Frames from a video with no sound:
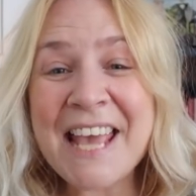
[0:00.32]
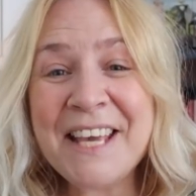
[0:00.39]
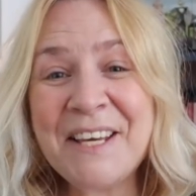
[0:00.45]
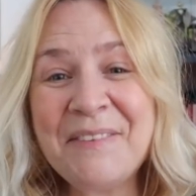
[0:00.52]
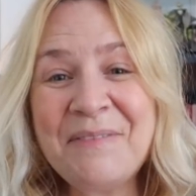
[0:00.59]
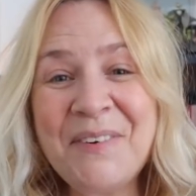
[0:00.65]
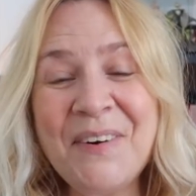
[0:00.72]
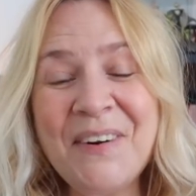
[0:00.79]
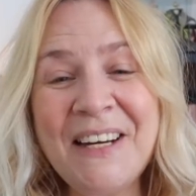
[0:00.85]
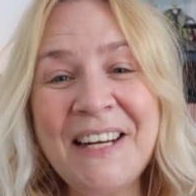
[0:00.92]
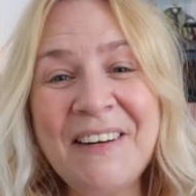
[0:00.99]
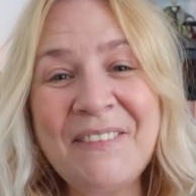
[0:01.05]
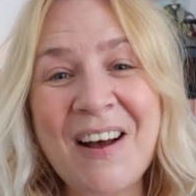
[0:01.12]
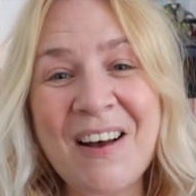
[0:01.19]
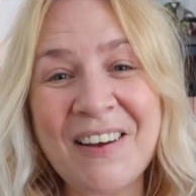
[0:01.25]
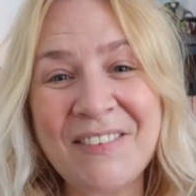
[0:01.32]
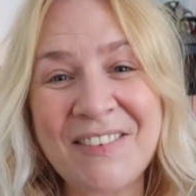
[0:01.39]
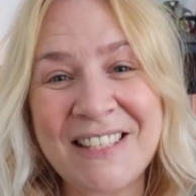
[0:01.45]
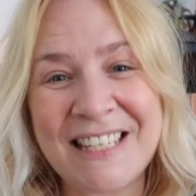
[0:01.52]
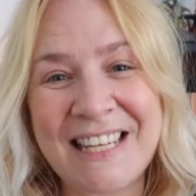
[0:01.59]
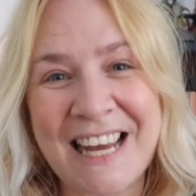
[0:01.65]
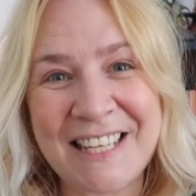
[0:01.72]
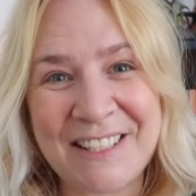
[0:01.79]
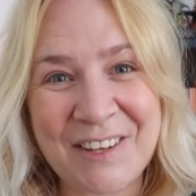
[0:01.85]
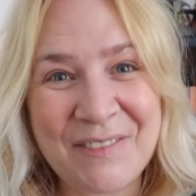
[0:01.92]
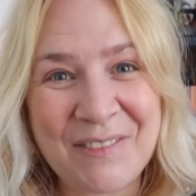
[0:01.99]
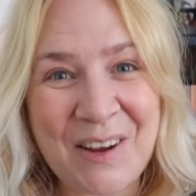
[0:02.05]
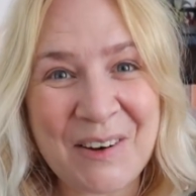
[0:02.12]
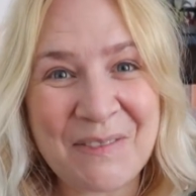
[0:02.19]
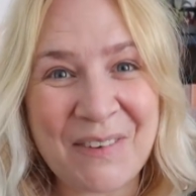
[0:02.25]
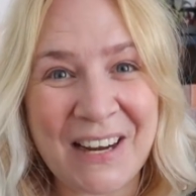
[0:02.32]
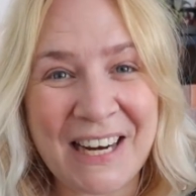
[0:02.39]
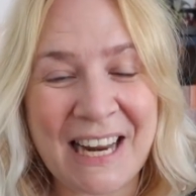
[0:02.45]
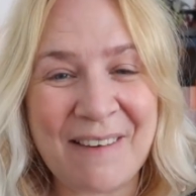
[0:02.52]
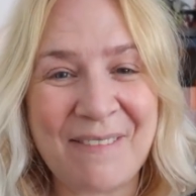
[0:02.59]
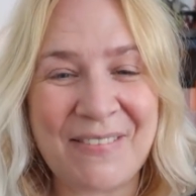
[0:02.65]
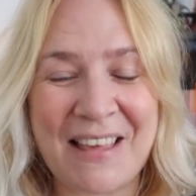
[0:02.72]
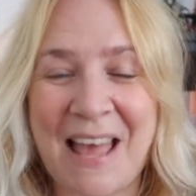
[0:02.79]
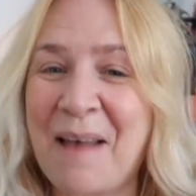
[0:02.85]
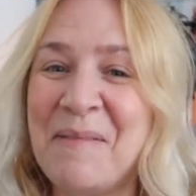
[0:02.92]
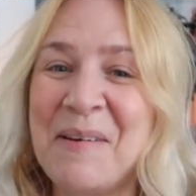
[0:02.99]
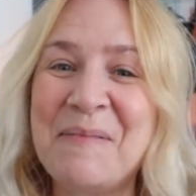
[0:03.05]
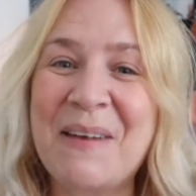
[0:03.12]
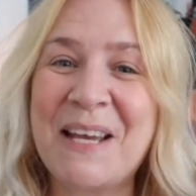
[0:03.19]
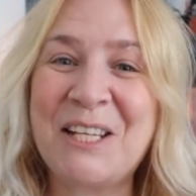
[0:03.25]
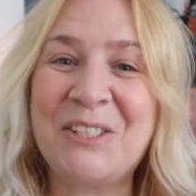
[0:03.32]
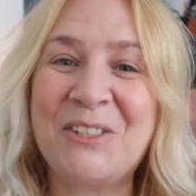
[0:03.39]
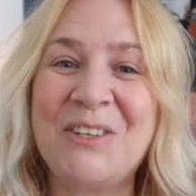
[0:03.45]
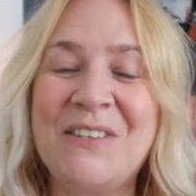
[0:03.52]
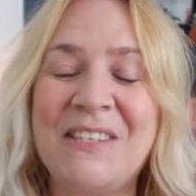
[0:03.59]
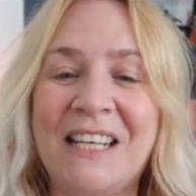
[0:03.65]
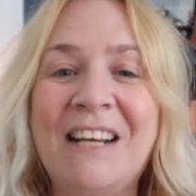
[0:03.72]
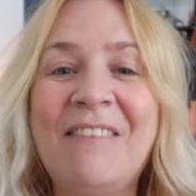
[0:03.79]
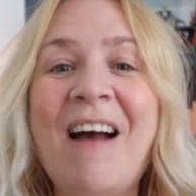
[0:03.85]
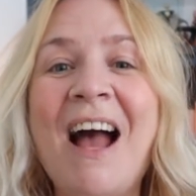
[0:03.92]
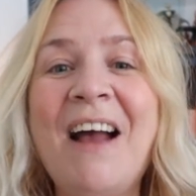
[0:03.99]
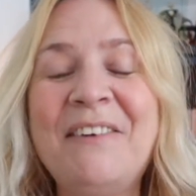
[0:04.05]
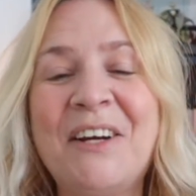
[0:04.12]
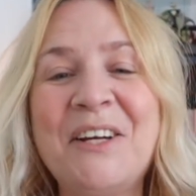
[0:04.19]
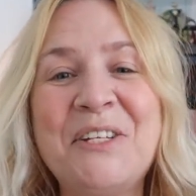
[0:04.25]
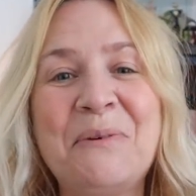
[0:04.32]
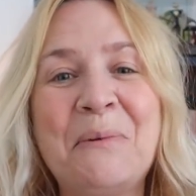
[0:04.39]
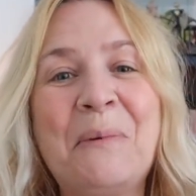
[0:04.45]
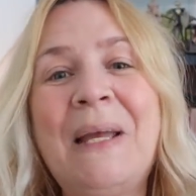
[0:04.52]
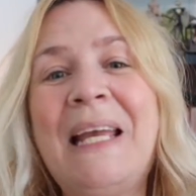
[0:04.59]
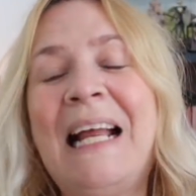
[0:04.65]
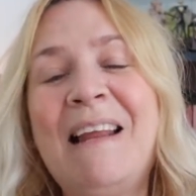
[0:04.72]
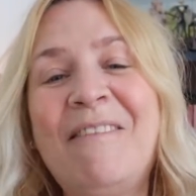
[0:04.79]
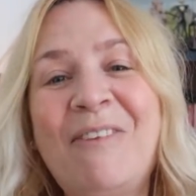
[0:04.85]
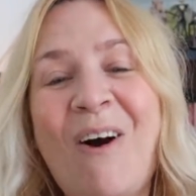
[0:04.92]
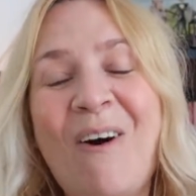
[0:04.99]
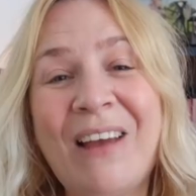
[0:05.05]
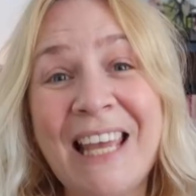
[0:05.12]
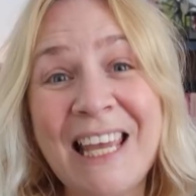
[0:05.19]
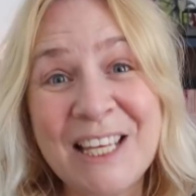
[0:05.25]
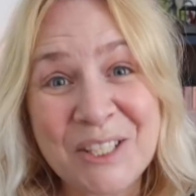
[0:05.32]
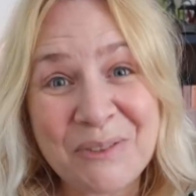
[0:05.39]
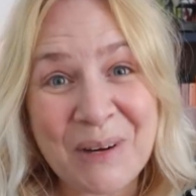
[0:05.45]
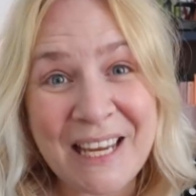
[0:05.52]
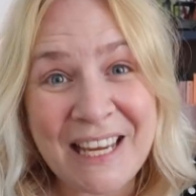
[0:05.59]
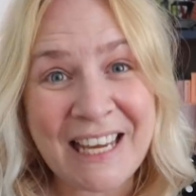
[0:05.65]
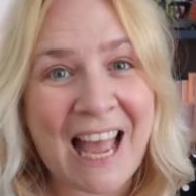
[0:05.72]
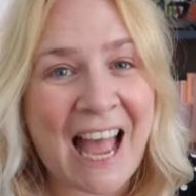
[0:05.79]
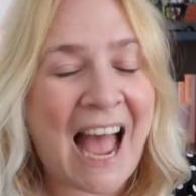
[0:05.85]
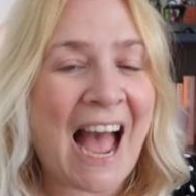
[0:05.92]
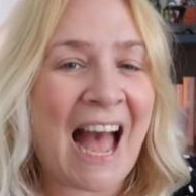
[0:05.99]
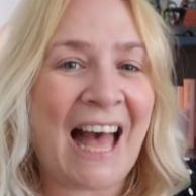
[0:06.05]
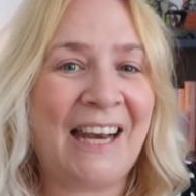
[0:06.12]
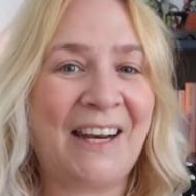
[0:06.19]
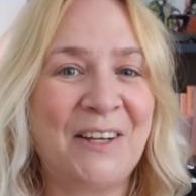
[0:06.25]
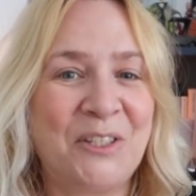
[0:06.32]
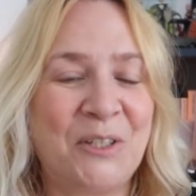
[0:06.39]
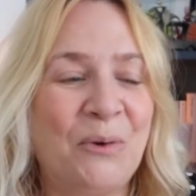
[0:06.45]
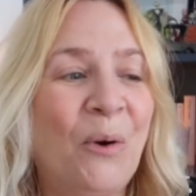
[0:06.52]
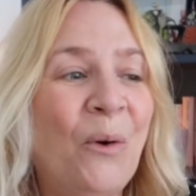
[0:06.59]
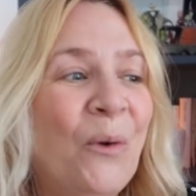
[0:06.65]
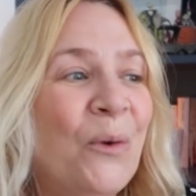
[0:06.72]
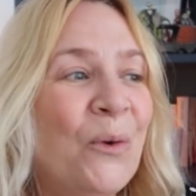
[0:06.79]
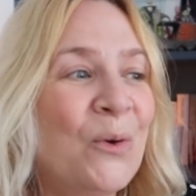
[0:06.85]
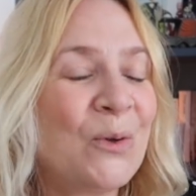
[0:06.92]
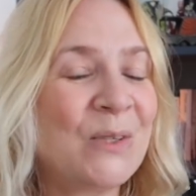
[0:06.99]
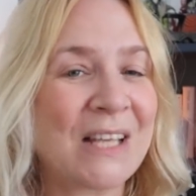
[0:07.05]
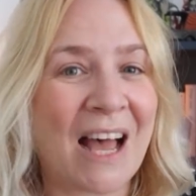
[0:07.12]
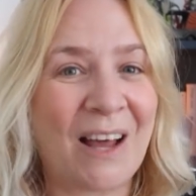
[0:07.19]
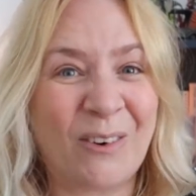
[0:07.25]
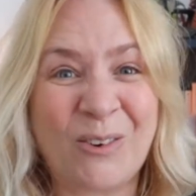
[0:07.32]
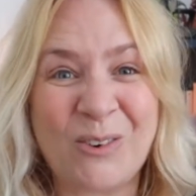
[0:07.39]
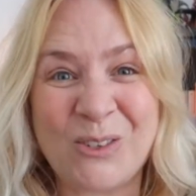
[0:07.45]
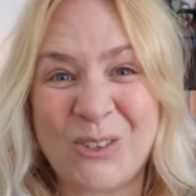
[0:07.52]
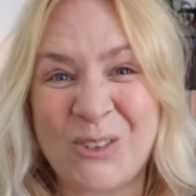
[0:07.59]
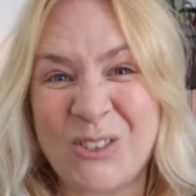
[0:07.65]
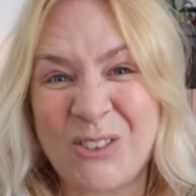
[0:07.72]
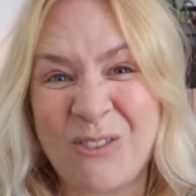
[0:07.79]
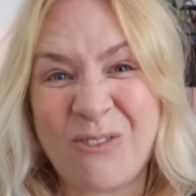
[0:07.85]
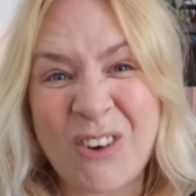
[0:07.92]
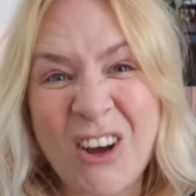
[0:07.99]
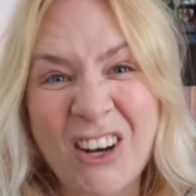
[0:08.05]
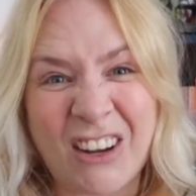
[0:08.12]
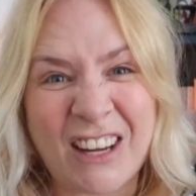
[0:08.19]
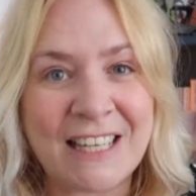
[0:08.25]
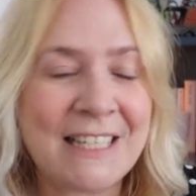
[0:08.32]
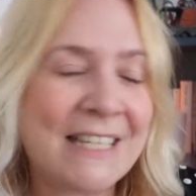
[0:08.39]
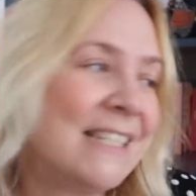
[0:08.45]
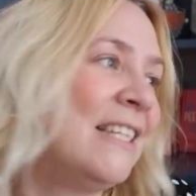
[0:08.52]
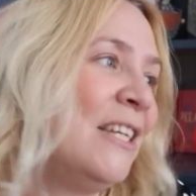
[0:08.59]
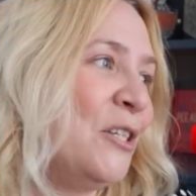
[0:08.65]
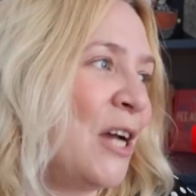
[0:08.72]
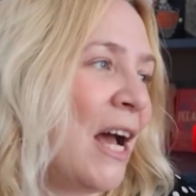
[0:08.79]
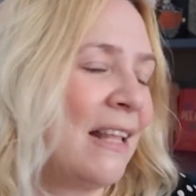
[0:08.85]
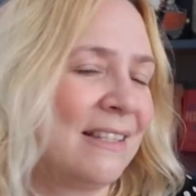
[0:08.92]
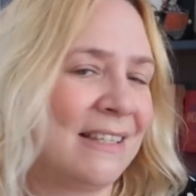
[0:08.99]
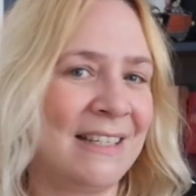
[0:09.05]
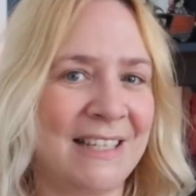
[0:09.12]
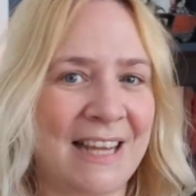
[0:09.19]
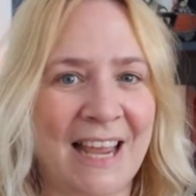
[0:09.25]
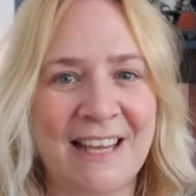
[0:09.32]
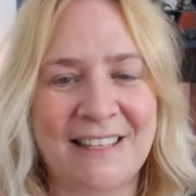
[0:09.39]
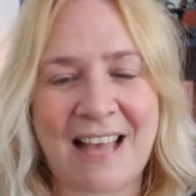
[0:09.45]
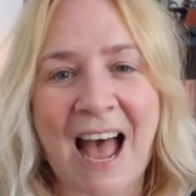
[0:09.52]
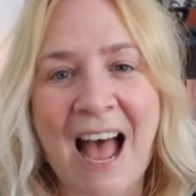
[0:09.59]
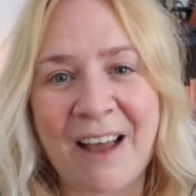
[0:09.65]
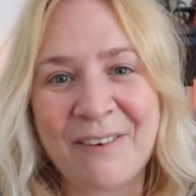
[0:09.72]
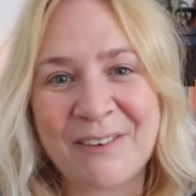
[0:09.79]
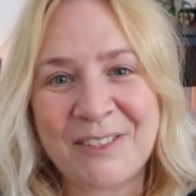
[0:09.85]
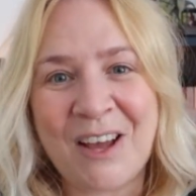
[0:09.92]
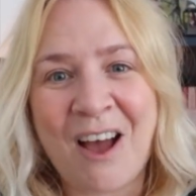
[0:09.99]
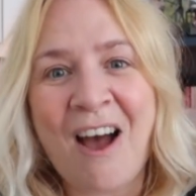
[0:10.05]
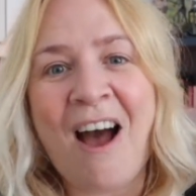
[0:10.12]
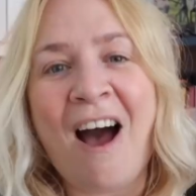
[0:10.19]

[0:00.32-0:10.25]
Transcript: Hi, good morning and welcome to today's upload. My name's Emma. Make sure you stick around. I do a weekly vlog each week and I do hauls and all sorts of fun like Disney chats and days out.